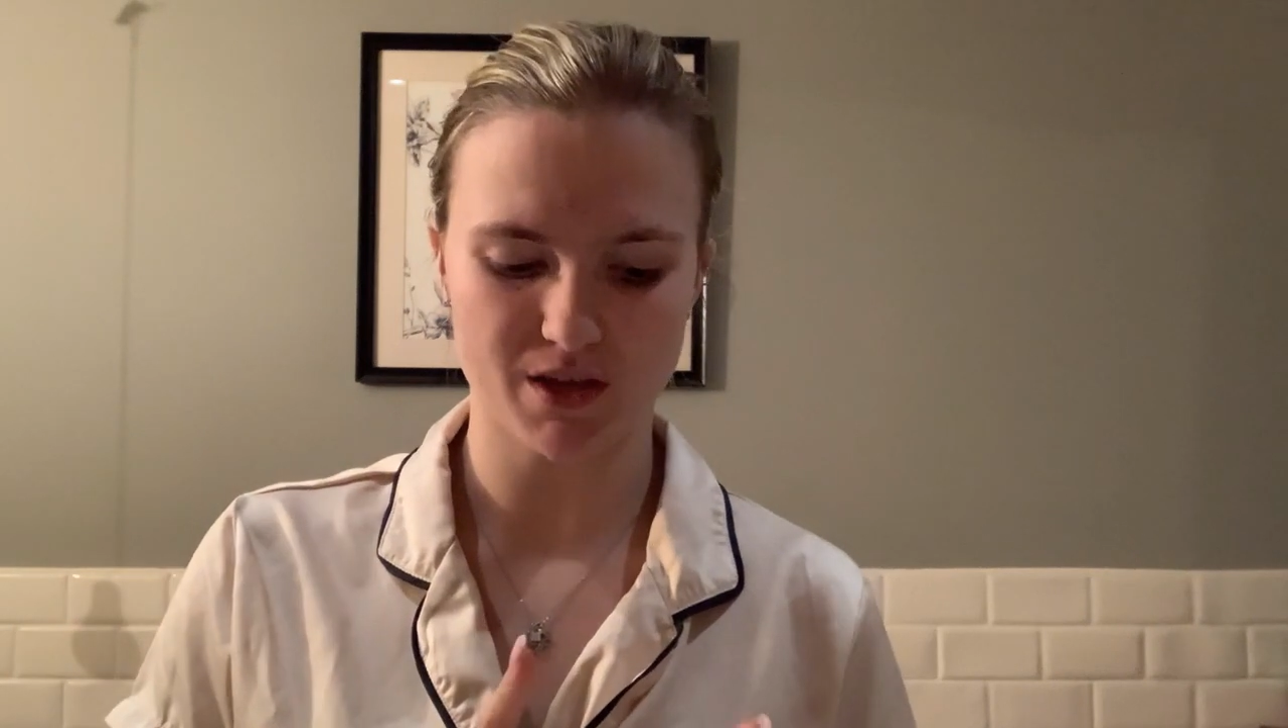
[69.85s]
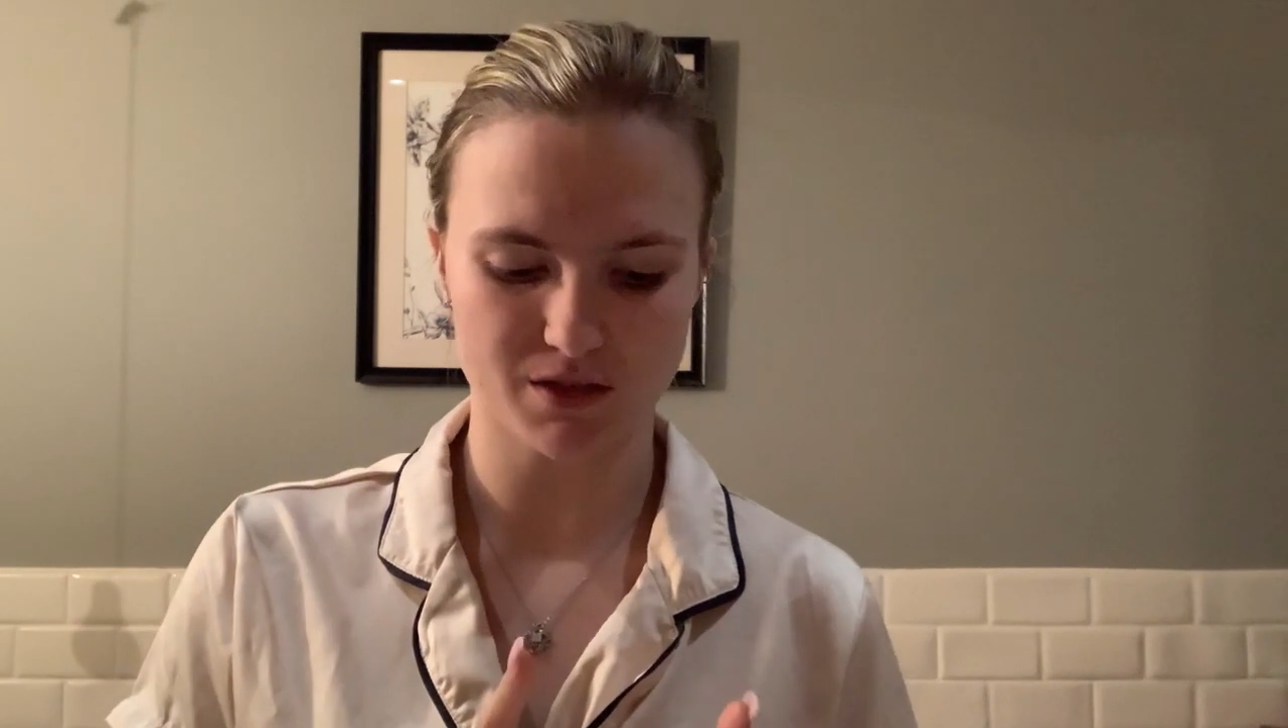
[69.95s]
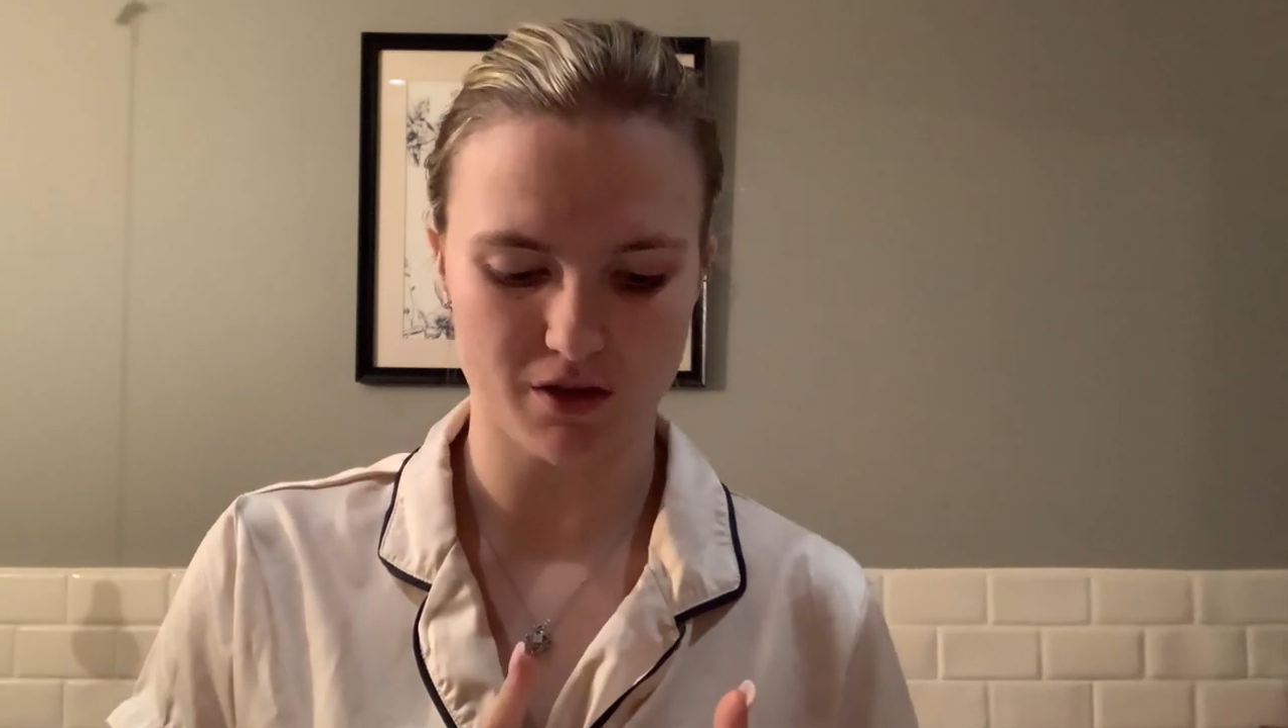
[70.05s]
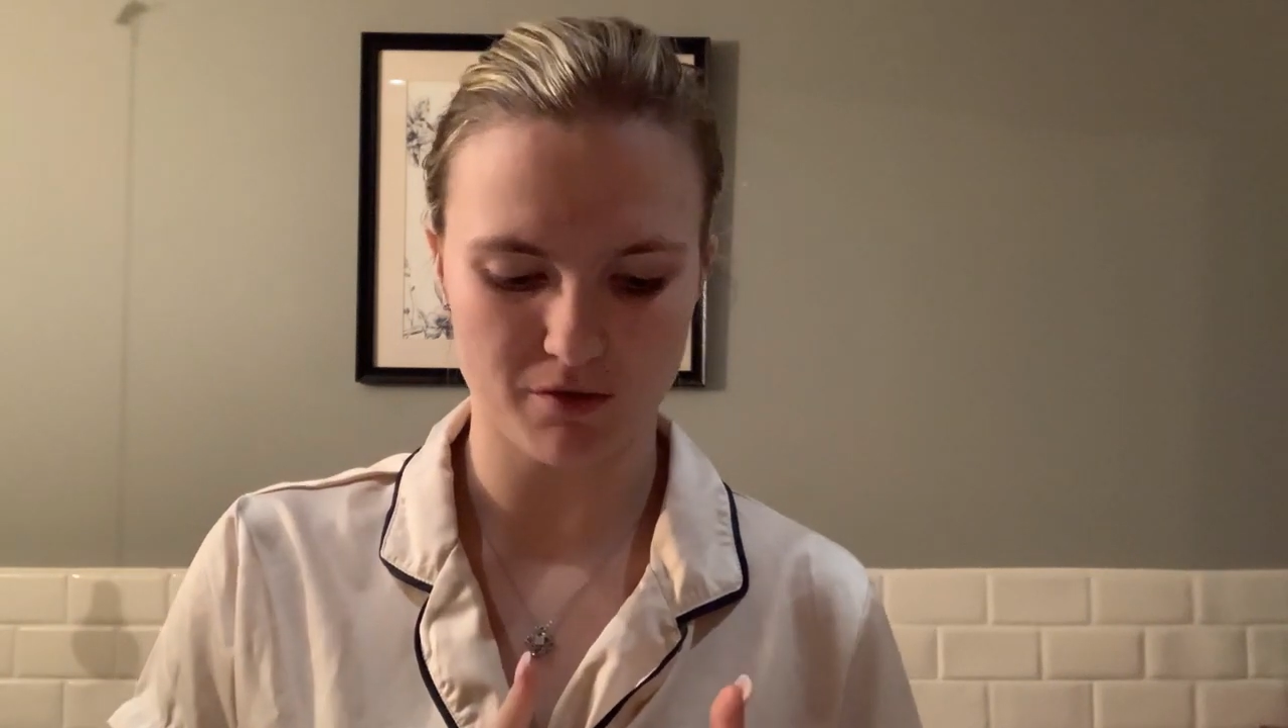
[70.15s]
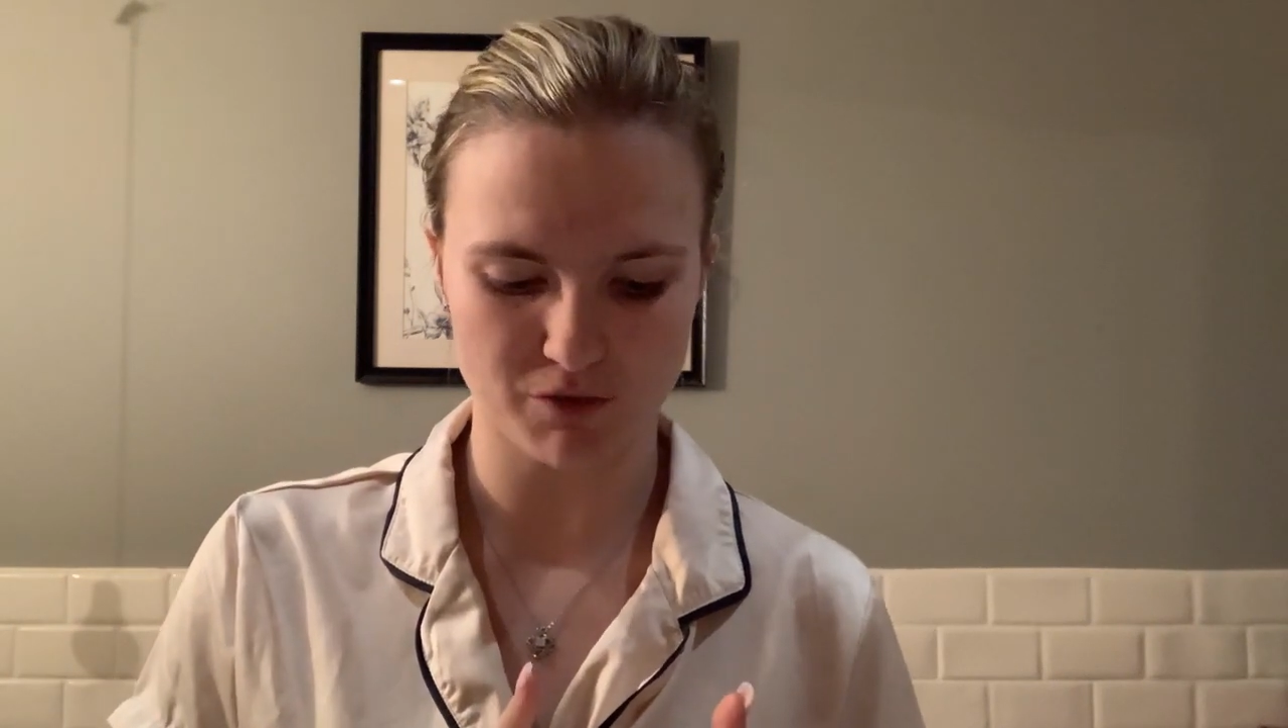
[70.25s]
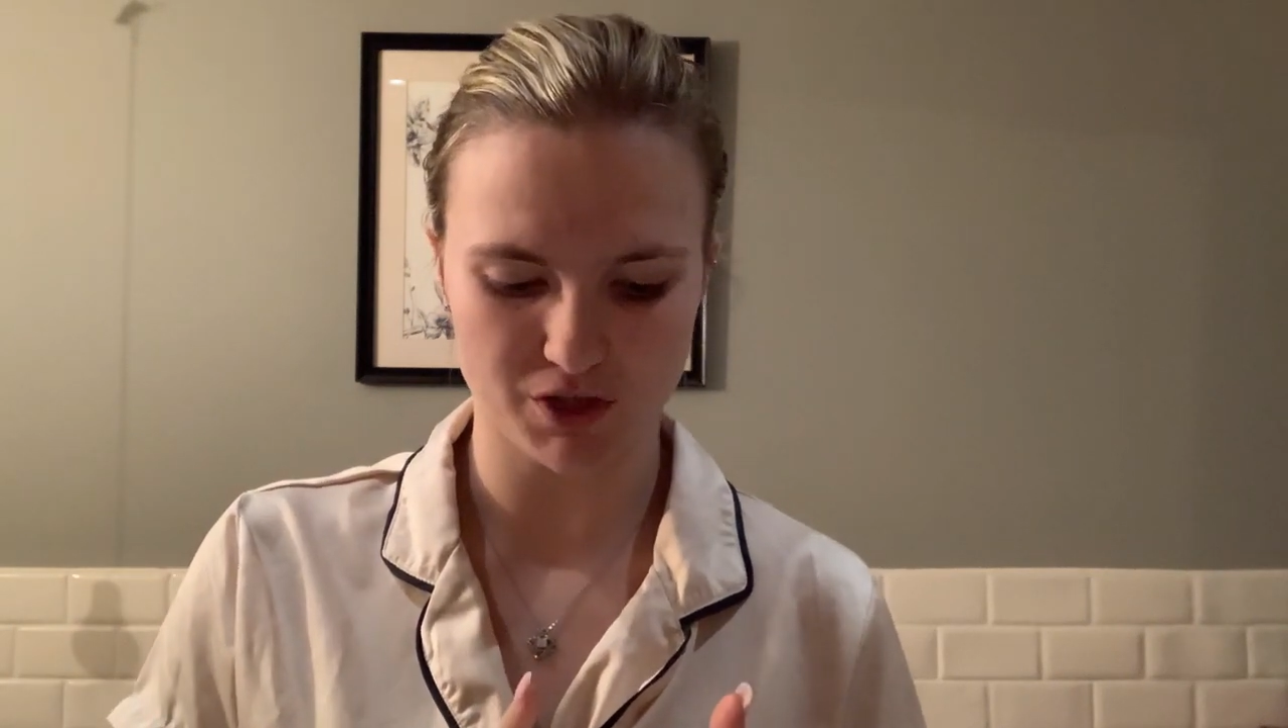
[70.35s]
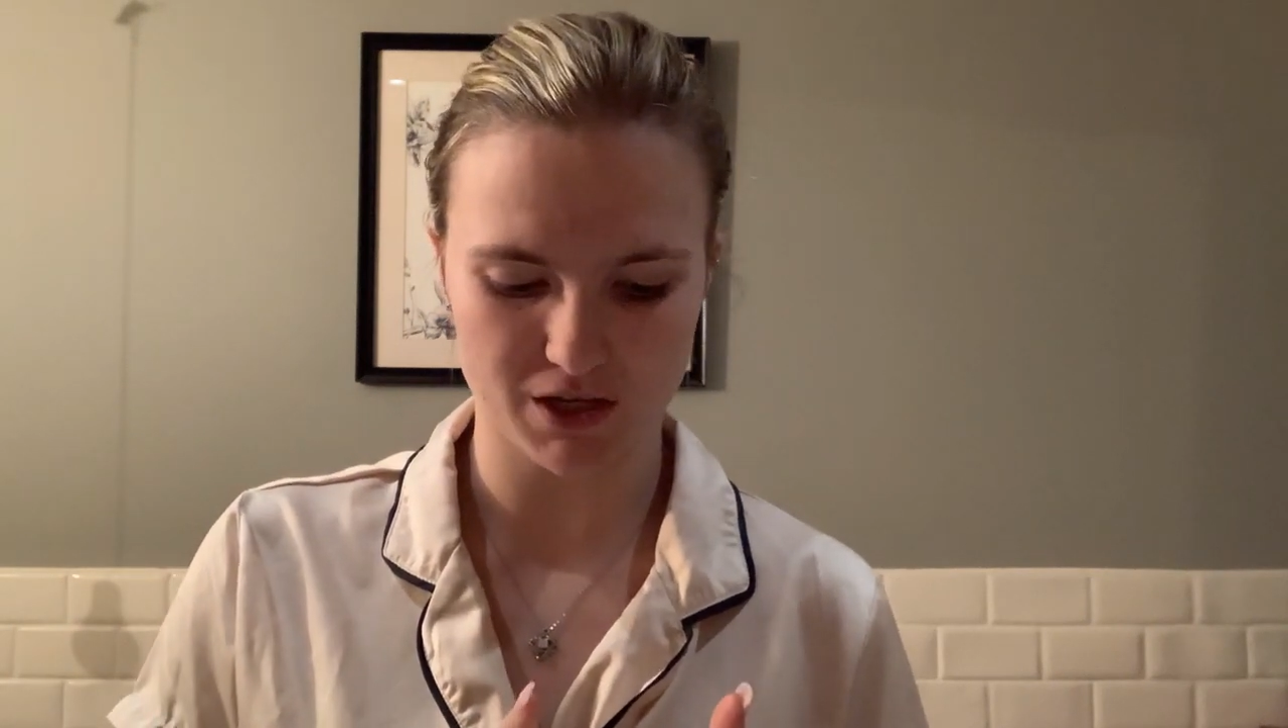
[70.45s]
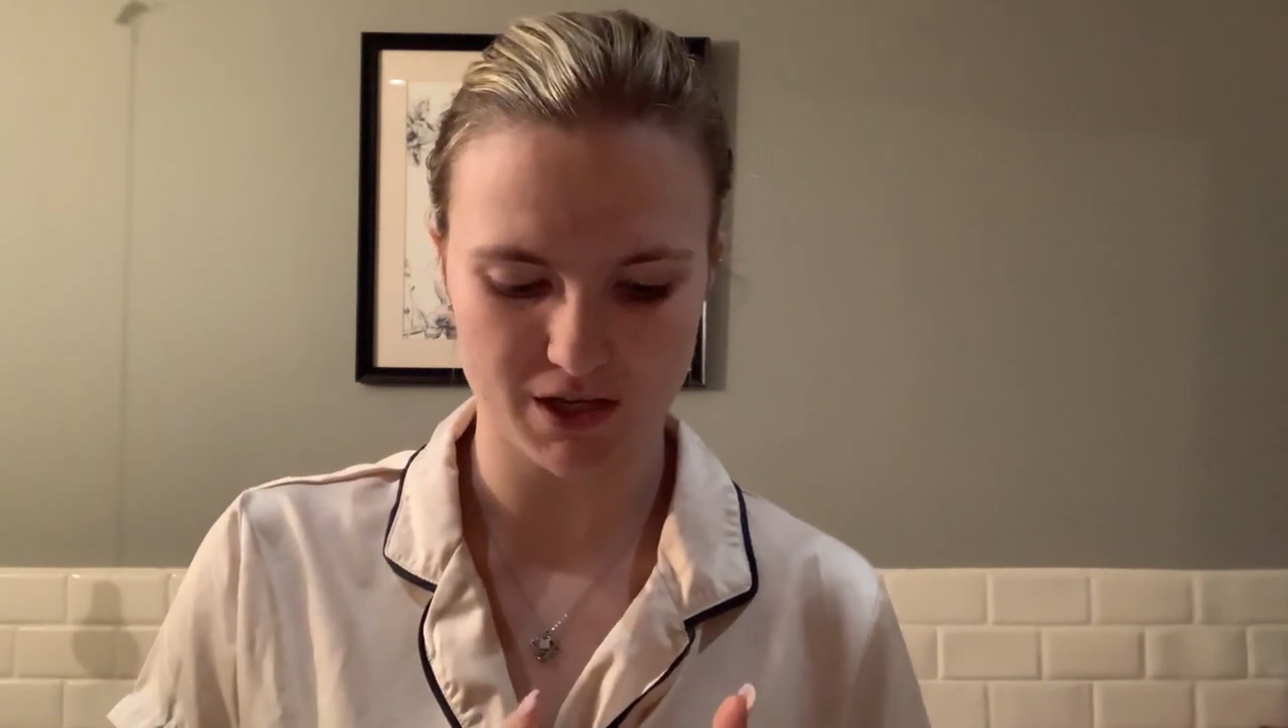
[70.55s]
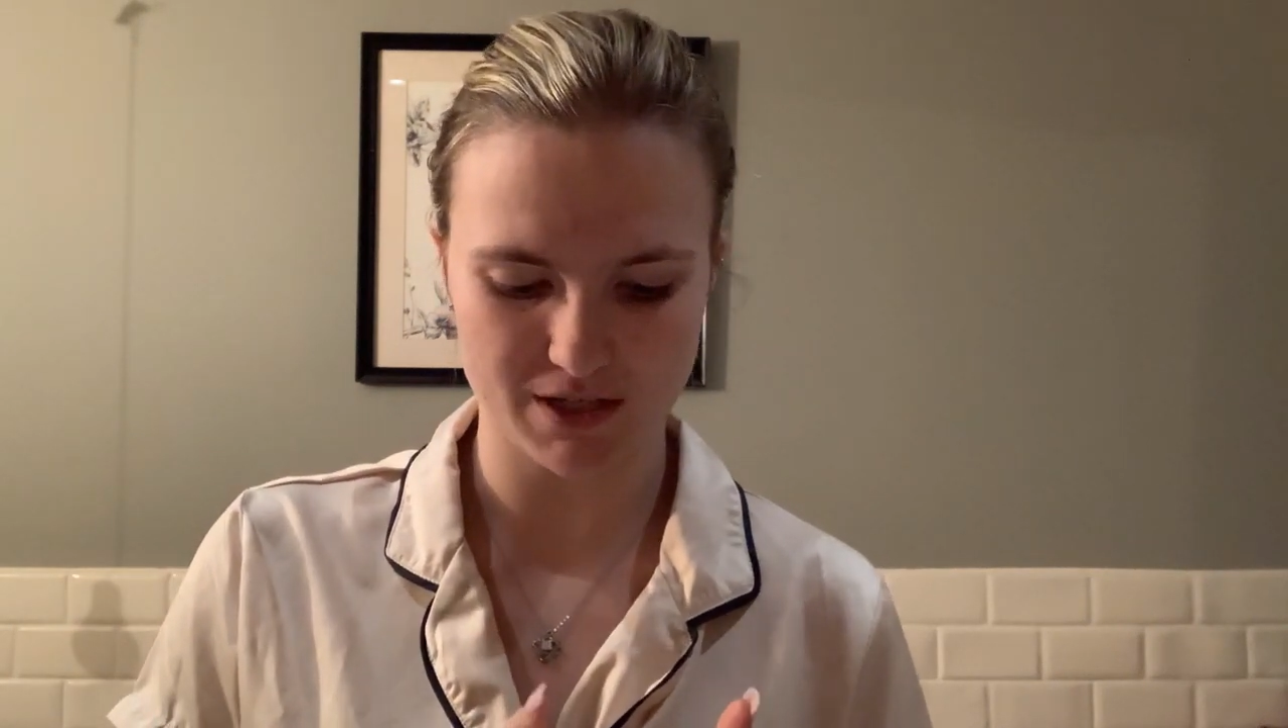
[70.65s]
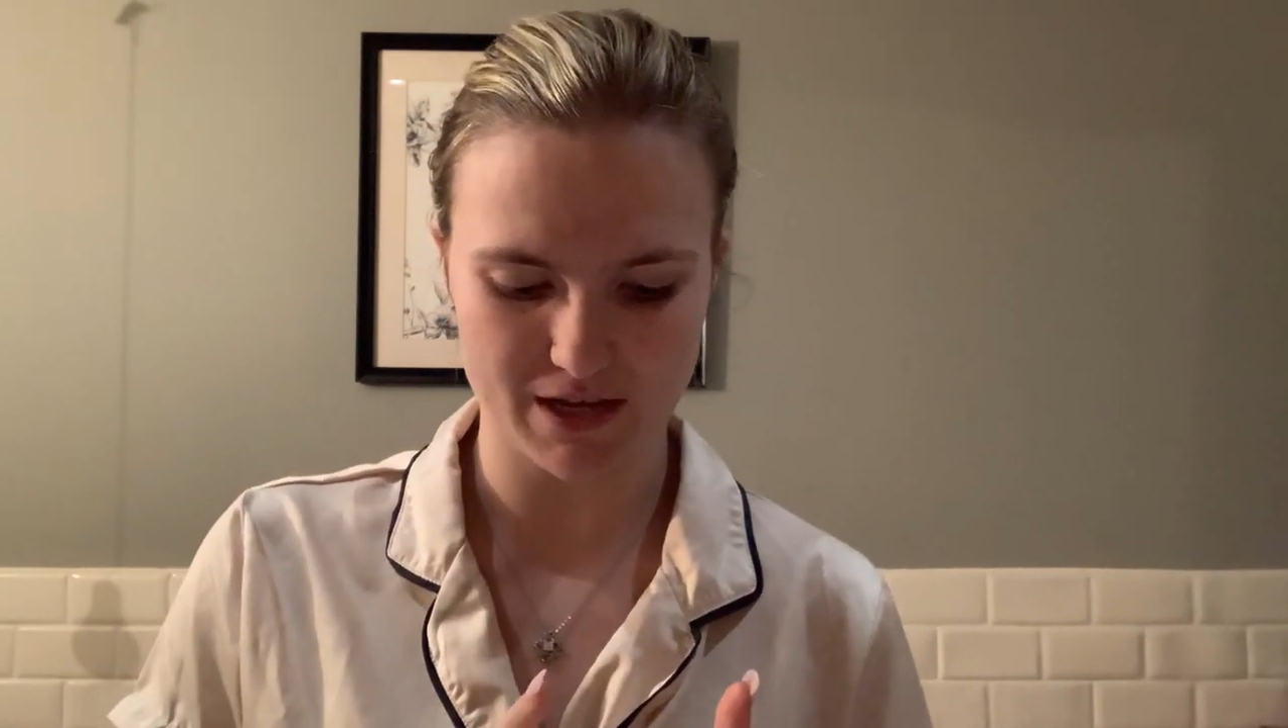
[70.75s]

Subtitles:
So I'm just going to